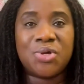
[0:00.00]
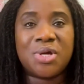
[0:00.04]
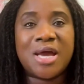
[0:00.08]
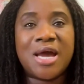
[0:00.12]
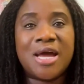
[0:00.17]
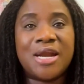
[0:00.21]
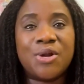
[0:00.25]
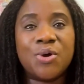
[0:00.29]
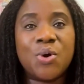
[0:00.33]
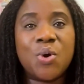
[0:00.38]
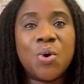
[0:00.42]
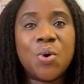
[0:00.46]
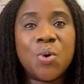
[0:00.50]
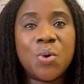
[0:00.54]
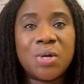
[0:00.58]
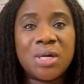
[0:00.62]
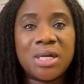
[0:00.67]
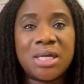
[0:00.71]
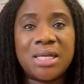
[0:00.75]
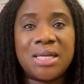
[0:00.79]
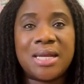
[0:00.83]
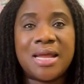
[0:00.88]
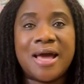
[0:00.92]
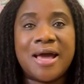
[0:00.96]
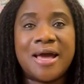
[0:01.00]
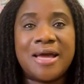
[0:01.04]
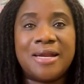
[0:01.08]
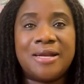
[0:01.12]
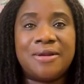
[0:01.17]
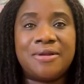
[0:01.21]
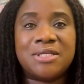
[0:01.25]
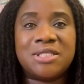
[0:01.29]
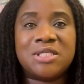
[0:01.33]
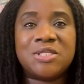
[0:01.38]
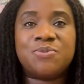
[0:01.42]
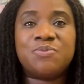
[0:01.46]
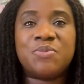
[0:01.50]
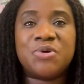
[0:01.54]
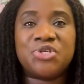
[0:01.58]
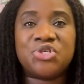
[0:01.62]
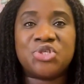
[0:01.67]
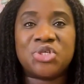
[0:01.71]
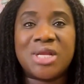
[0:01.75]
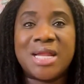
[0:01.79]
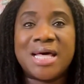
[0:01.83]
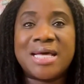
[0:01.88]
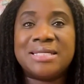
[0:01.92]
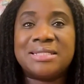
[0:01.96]
You can hone in and
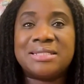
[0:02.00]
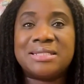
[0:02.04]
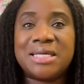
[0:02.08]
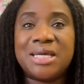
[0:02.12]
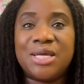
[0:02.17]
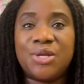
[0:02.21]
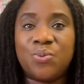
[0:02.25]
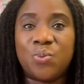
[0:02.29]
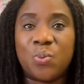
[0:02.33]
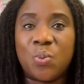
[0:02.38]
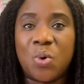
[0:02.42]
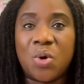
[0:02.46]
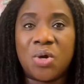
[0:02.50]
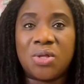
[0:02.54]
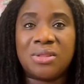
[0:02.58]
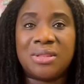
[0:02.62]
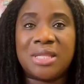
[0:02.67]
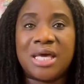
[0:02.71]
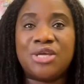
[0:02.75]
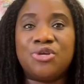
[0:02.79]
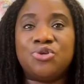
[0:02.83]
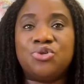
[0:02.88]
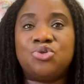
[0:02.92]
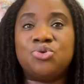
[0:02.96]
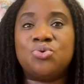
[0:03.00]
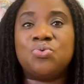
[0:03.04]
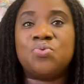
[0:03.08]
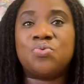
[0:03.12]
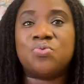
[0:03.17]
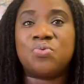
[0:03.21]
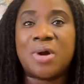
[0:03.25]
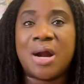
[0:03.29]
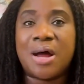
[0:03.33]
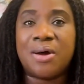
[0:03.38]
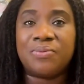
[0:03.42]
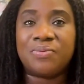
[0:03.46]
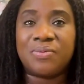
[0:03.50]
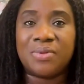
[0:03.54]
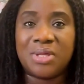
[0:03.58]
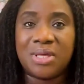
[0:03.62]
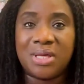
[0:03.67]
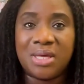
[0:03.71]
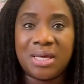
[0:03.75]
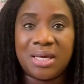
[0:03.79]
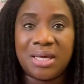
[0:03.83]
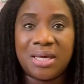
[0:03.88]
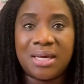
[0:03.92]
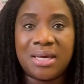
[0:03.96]
specialize in one that you do round the
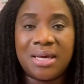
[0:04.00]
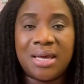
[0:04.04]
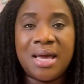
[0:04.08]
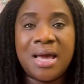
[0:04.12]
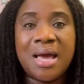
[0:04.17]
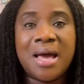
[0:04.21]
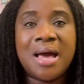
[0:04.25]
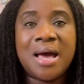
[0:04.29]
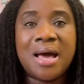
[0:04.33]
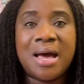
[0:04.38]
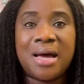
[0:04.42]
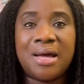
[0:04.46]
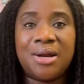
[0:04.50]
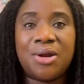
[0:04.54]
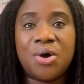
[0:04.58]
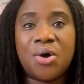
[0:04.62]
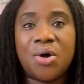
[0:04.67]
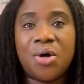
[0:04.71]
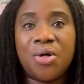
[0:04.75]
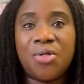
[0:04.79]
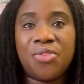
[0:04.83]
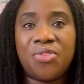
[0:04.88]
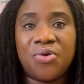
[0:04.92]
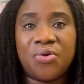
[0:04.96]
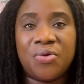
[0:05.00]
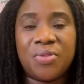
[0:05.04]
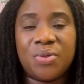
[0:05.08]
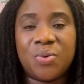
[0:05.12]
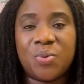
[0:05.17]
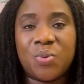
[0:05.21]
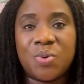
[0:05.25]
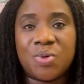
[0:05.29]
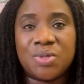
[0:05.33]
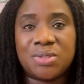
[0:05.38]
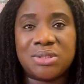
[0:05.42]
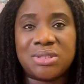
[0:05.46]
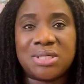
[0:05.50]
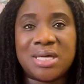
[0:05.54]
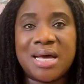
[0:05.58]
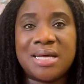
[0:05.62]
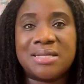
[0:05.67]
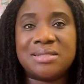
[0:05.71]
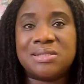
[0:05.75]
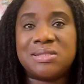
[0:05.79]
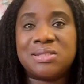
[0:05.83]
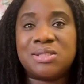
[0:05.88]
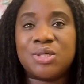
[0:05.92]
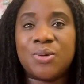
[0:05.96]
year, and all the other ones
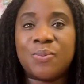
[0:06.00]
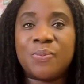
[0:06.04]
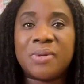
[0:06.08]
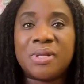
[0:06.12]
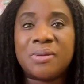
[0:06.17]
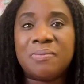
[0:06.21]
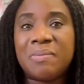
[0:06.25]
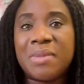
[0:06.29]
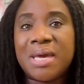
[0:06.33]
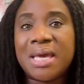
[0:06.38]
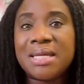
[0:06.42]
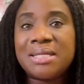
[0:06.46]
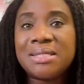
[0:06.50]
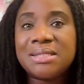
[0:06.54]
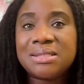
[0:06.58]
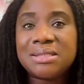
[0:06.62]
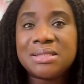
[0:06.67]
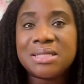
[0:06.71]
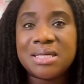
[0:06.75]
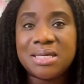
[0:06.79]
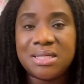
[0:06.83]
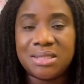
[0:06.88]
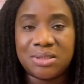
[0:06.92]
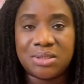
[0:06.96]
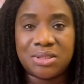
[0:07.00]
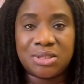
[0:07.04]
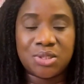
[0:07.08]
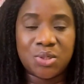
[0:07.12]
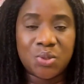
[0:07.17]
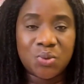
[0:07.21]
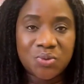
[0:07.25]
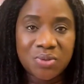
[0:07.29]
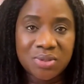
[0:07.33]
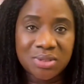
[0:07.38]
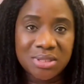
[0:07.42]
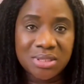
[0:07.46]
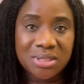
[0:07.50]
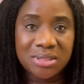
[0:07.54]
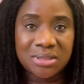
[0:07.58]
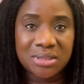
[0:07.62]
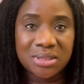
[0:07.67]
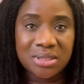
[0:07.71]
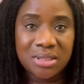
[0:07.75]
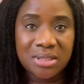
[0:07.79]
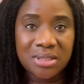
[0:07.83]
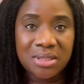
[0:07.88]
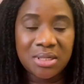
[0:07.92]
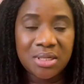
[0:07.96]
can supplement in slow
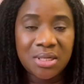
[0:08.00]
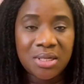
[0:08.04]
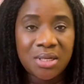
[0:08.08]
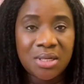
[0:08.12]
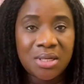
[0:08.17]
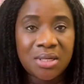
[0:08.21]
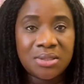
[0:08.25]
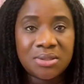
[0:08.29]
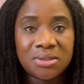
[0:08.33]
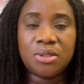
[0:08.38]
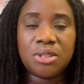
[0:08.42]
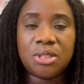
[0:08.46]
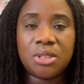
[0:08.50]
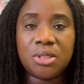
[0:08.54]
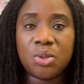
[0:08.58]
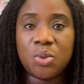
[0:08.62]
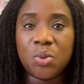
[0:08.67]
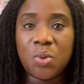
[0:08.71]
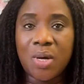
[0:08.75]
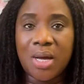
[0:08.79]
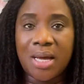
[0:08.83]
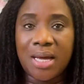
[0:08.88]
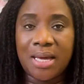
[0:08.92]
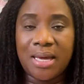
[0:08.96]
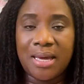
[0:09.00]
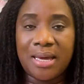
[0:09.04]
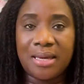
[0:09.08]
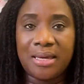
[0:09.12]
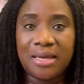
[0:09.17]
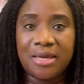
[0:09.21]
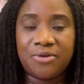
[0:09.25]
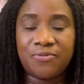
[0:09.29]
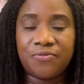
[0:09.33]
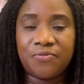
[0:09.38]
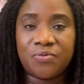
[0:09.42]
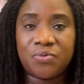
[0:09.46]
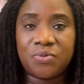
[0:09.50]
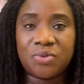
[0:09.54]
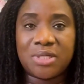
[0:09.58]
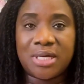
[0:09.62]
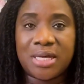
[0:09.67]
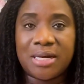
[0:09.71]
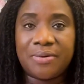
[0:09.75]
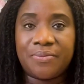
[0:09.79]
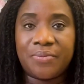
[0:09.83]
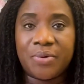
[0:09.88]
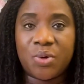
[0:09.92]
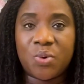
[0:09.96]
season. The low hanging fruit
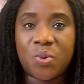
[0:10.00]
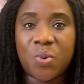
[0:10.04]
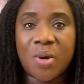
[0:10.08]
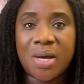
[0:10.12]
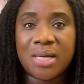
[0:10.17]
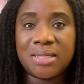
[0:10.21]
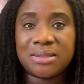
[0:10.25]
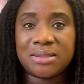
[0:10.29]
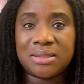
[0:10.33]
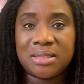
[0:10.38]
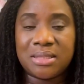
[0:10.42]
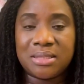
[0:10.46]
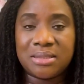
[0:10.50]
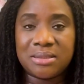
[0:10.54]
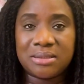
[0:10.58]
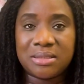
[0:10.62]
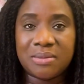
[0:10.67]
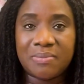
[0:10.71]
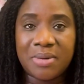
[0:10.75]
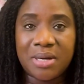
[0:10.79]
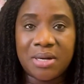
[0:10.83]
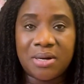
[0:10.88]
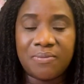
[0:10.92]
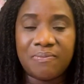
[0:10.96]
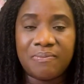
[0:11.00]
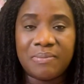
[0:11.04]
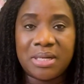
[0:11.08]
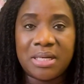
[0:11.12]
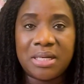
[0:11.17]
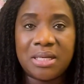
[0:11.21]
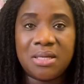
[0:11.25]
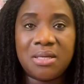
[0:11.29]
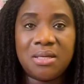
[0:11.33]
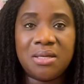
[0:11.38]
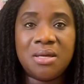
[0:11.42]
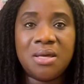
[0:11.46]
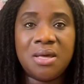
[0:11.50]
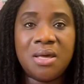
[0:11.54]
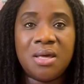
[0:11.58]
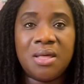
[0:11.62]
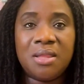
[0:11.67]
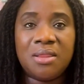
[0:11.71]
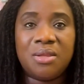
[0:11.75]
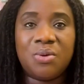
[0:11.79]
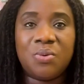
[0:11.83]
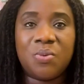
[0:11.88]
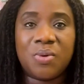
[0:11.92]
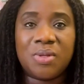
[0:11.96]
that requires the least amount of money,
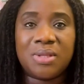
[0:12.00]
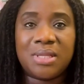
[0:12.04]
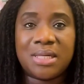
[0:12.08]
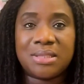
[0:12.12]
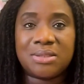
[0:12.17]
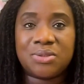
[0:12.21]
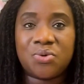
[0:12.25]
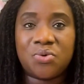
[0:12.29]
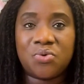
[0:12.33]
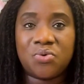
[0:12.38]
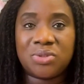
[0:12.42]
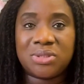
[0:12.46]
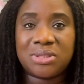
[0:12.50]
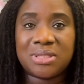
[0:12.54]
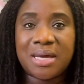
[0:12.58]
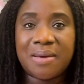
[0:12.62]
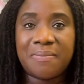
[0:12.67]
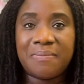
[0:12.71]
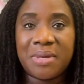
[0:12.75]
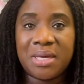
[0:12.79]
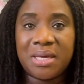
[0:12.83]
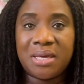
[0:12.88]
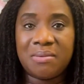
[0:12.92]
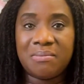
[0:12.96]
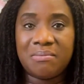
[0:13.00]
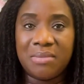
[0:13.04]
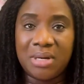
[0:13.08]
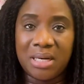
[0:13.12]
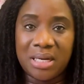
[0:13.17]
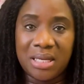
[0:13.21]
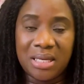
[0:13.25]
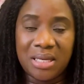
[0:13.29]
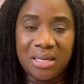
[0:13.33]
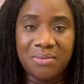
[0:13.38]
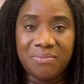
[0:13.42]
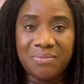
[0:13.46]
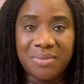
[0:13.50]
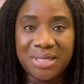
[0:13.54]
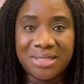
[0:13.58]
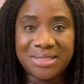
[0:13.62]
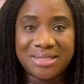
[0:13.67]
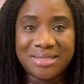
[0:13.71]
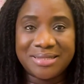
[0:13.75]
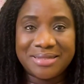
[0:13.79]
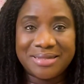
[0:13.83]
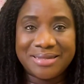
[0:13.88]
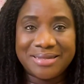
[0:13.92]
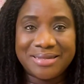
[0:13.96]
the one that's going to start making money
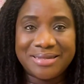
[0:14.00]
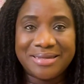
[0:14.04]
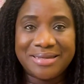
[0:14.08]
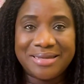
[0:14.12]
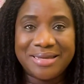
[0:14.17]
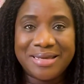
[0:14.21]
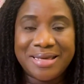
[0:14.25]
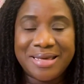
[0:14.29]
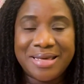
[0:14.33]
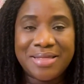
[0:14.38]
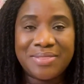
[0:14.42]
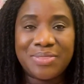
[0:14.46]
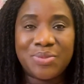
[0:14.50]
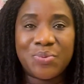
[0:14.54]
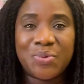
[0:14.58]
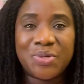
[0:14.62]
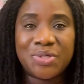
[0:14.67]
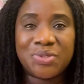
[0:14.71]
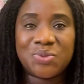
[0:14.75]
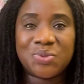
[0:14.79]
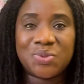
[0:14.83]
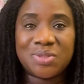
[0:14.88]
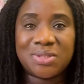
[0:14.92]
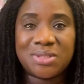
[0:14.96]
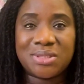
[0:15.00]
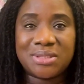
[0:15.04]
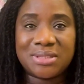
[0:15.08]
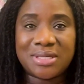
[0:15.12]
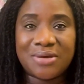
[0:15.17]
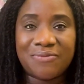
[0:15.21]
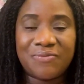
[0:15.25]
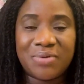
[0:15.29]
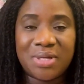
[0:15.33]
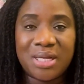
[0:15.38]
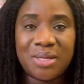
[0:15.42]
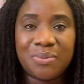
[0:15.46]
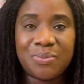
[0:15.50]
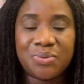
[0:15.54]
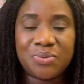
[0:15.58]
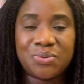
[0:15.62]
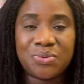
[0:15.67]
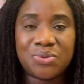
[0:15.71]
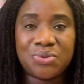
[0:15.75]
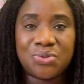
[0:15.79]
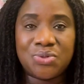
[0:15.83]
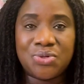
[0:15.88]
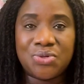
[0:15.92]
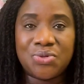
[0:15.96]
immediately, the resources available
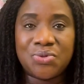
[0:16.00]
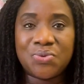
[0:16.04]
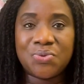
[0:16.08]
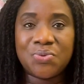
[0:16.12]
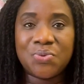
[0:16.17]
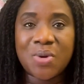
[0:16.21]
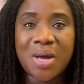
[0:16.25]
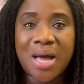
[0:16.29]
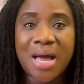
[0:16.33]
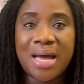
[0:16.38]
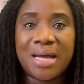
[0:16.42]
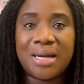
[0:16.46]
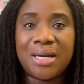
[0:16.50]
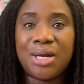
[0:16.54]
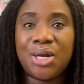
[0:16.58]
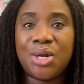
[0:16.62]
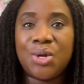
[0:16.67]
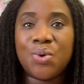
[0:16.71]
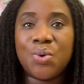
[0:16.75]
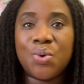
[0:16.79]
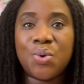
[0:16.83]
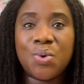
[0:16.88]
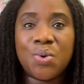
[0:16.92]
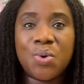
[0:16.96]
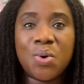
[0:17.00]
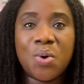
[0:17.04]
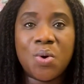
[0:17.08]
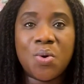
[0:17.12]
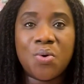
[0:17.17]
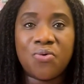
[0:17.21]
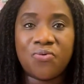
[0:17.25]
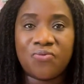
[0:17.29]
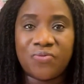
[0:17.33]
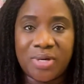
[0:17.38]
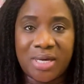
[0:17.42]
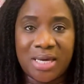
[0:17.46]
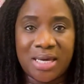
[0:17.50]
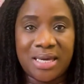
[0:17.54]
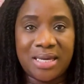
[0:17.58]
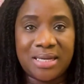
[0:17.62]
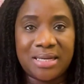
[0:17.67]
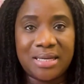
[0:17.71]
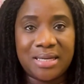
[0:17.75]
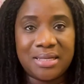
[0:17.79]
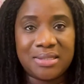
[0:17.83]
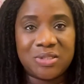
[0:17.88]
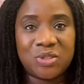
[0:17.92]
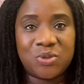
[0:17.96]
to you, and no
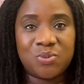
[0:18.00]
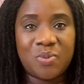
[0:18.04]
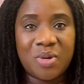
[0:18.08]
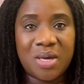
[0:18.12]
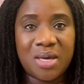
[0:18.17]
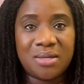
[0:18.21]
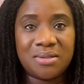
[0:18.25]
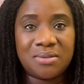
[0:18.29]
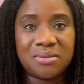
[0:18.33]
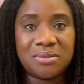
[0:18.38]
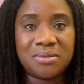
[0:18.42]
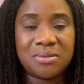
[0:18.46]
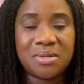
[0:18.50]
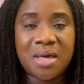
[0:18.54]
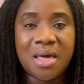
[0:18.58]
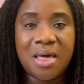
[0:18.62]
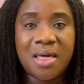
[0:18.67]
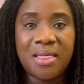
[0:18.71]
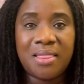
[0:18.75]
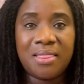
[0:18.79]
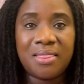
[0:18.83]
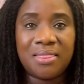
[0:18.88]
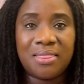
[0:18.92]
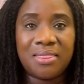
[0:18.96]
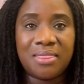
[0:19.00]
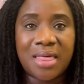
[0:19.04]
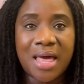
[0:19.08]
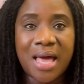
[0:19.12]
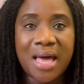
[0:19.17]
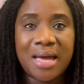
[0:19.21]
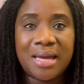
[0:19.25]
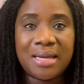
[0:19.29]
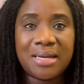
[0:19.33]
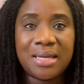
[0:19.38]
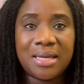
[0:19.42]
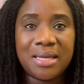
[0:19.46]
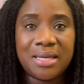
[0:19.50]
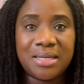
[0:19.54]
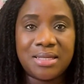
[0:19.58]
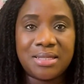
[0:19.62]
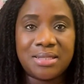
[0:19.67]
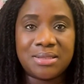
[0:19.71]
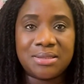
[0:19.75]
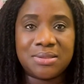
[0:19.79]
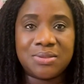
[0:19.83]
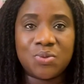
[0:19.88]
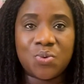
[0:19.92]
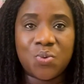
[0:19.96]
overhead expense. That
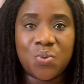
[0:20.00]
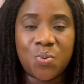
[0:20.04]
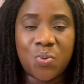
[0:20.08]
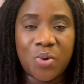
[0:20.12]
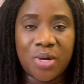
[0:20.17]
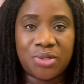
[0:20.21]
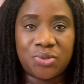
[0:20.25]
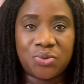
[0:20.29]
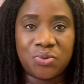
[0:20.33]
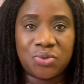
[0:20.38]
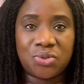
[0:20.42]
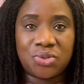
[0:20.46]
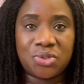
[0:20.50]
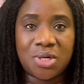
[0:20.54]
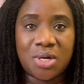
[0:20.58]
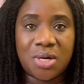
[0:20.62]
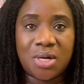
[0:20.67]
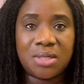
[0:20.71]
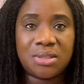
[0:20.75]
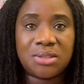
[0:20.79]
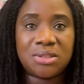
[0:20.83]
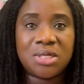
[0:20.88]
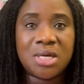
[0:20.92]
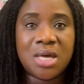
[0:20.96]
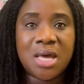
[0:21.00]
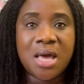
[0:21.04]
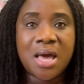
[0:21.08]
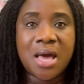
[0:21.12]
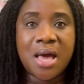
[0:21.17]
is where to start.